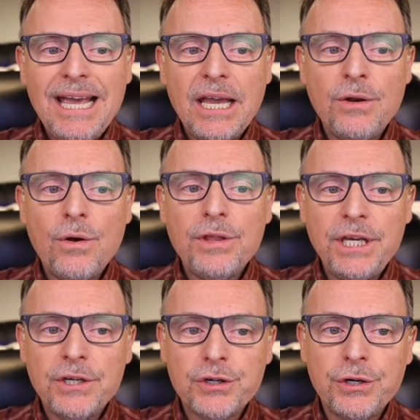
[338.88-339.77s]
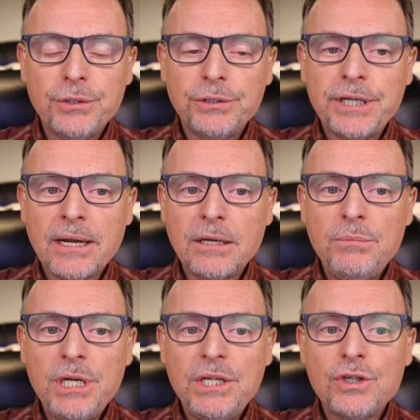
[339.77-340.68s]
and all the external
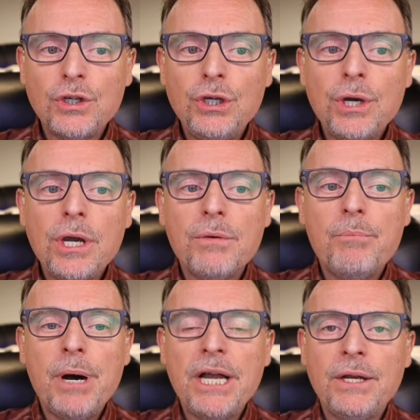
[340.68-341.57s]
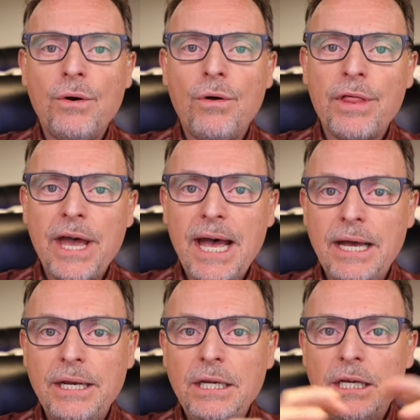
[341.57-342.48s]
documents, you can combine all
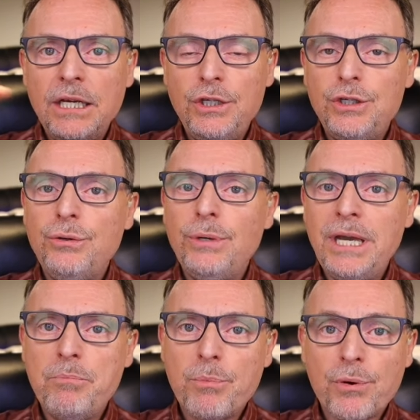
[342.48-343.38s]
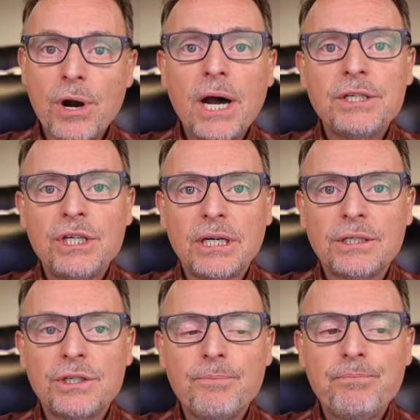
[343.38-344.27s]
that into a
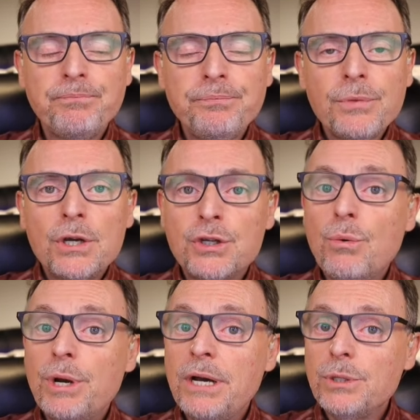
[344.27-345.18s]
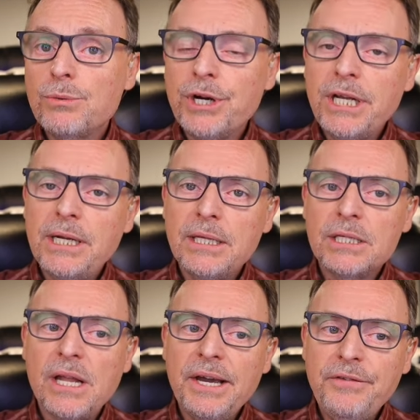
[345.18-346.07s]
project. So when I was working on
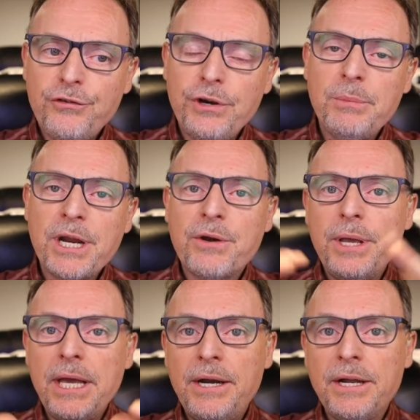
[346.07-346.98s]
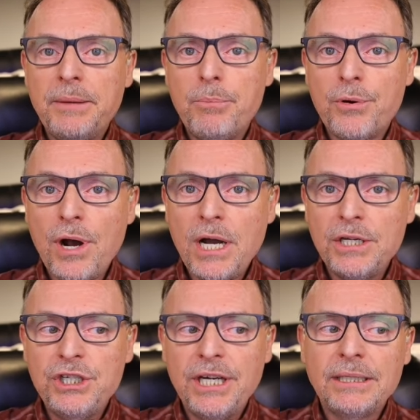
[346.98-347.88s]
this live stream, I created a
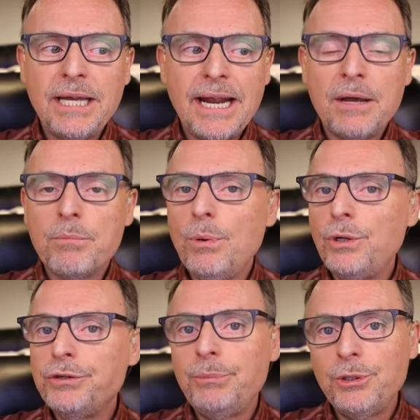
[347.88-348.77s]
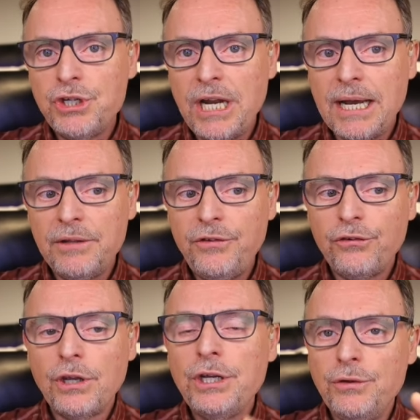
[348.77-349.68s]
project that had multiple chats,
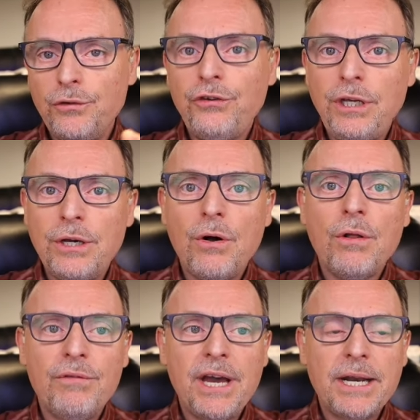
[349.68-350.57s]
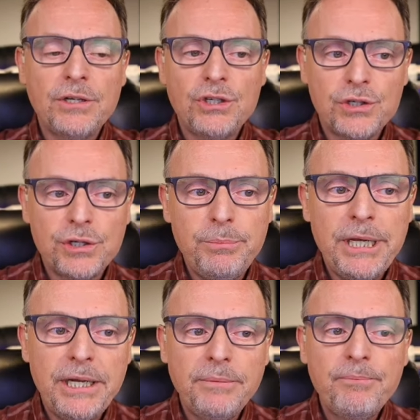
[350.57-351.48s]
and you'll see all of that in just a
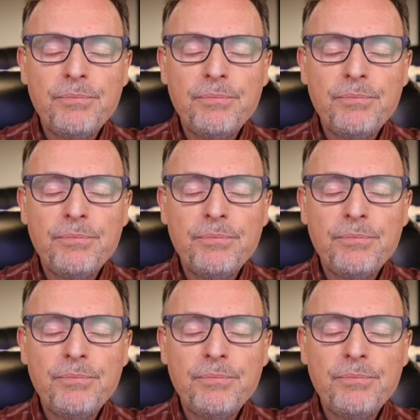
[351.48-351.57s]
minute.